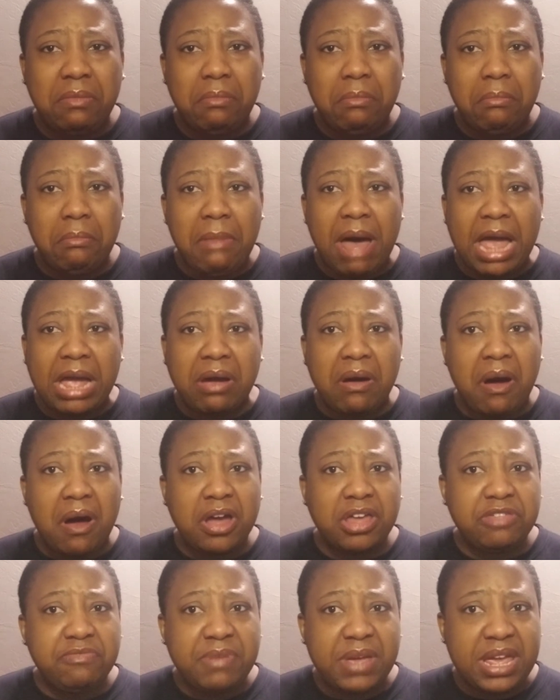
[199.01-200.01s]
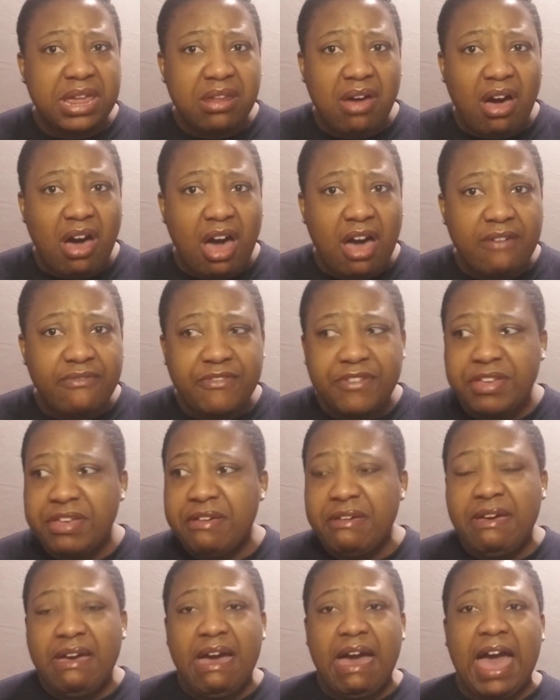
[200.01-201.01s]
My car is paid off.
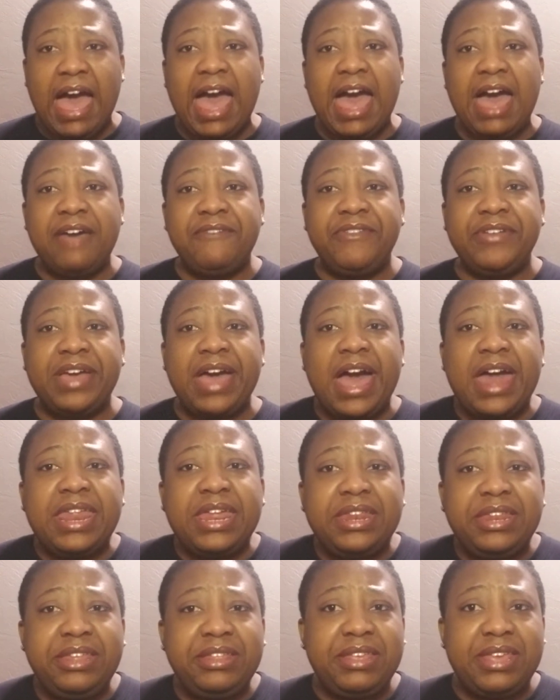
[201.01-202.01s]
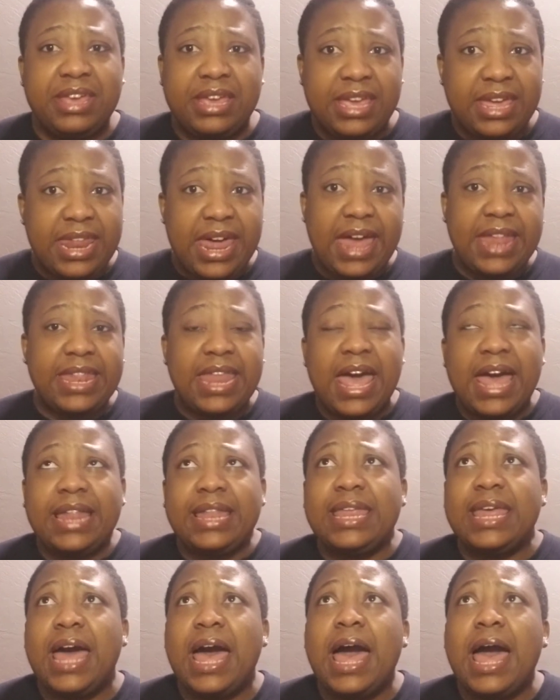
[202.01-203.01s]
I haven't got any ticket at that
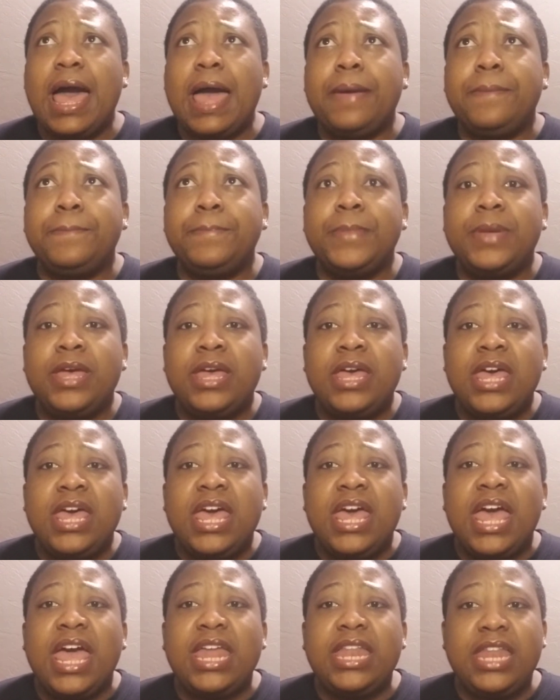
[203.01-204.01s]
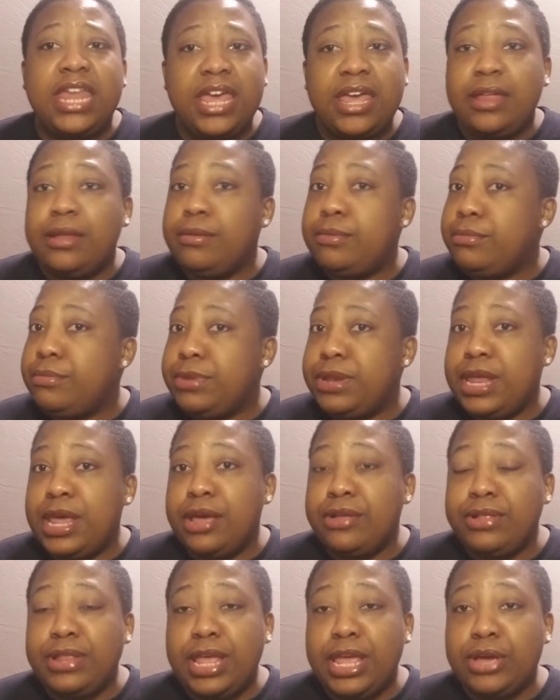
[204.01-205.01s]
time. And then
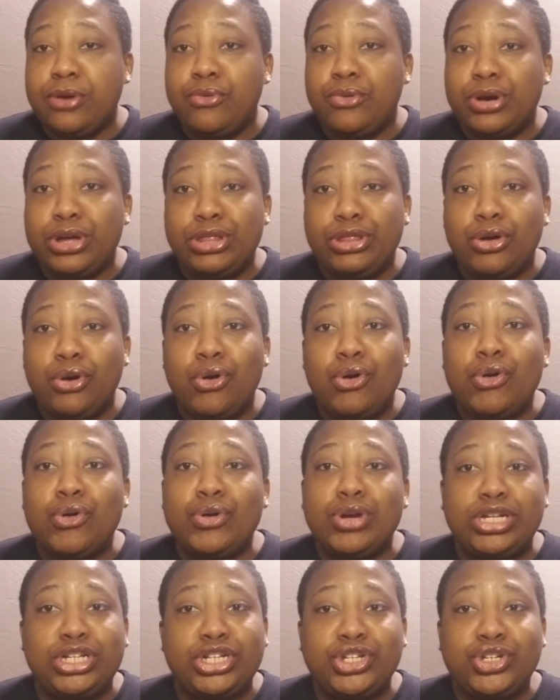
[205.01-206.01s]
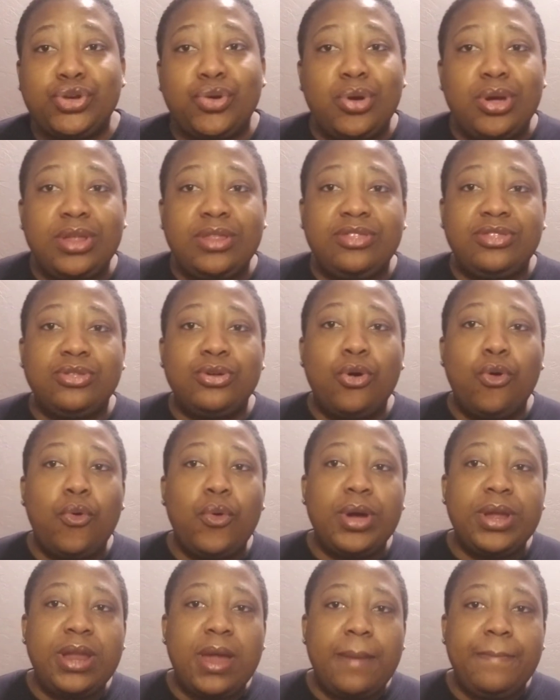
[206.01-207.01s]
their thing was, oh, insurance
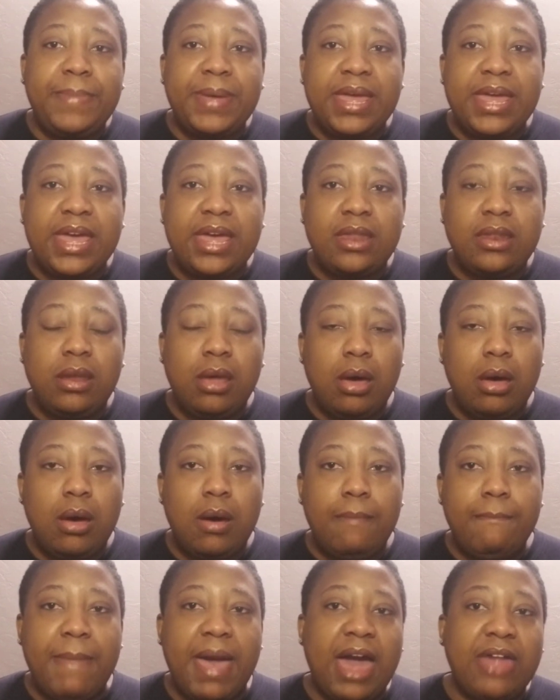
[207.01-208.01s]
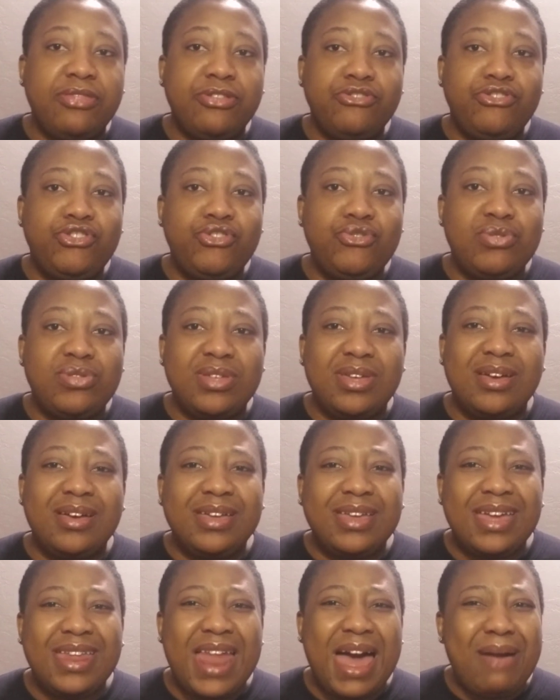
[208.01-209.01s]
going up in Massachusetts
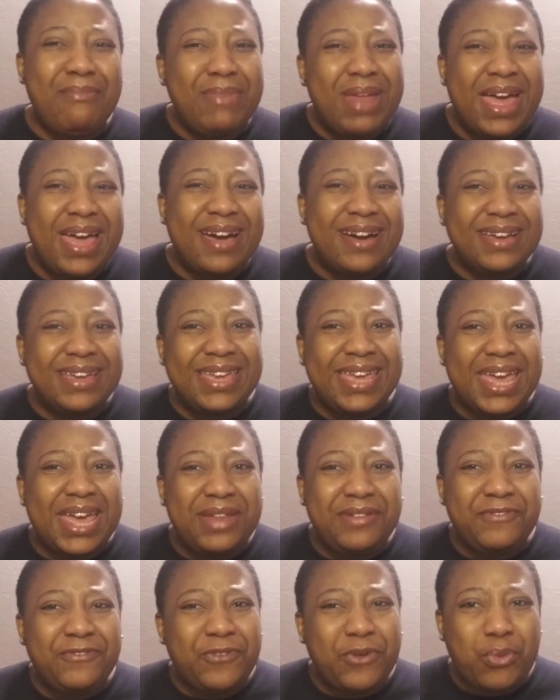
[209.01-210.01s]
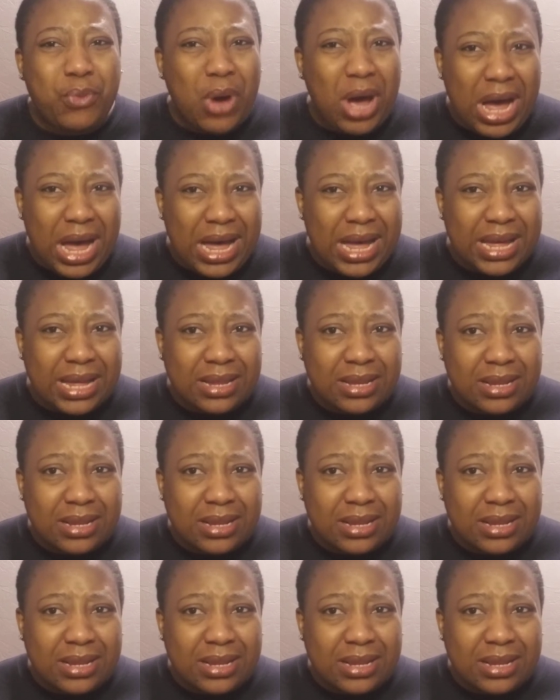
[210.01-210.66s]
again. I'm like, again for what?